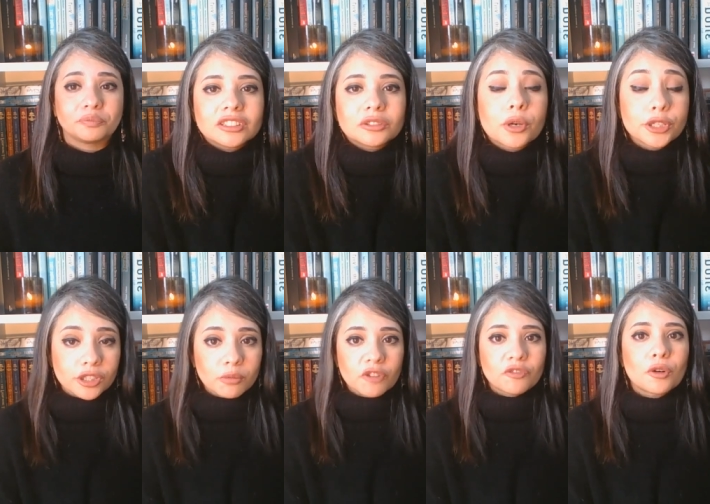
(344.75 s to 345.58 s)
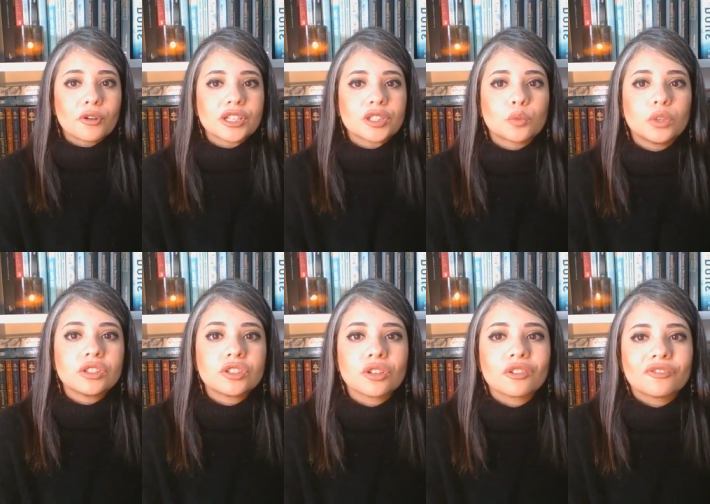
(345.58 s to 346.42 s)
Question number four is,
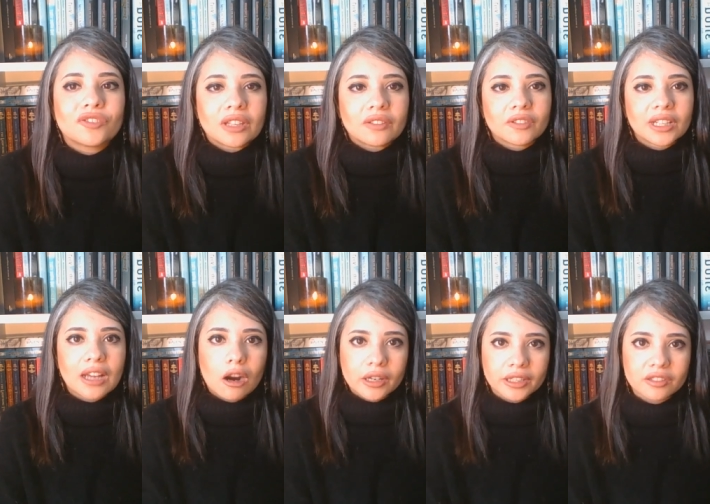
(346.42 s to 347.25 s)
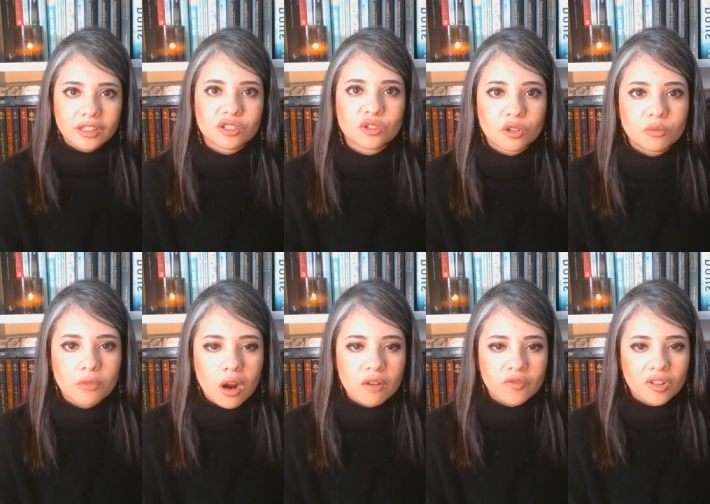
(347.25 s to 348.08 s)
what's your favorite architectural
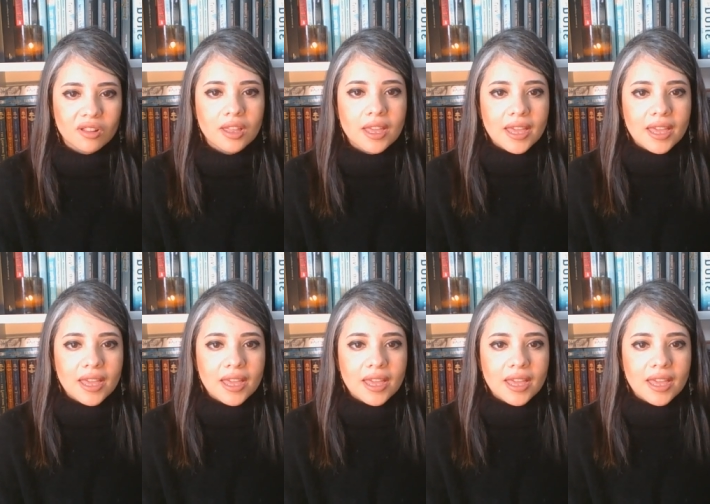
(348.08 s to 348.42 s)
marvel?